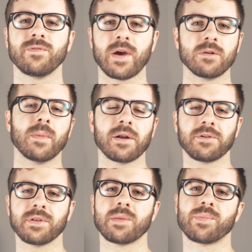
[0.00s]
the final model
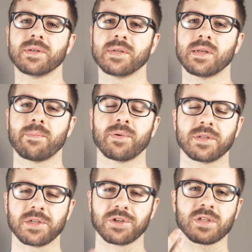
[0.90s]
that I
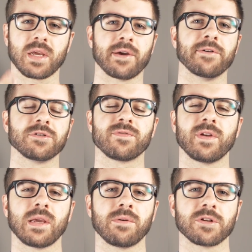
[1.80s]
printed just a hose
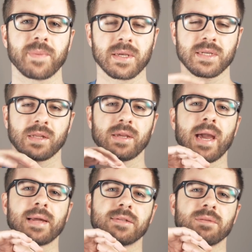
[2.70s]
fitting, which basically
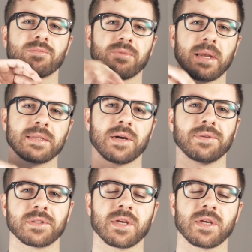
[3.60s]
had some threads on the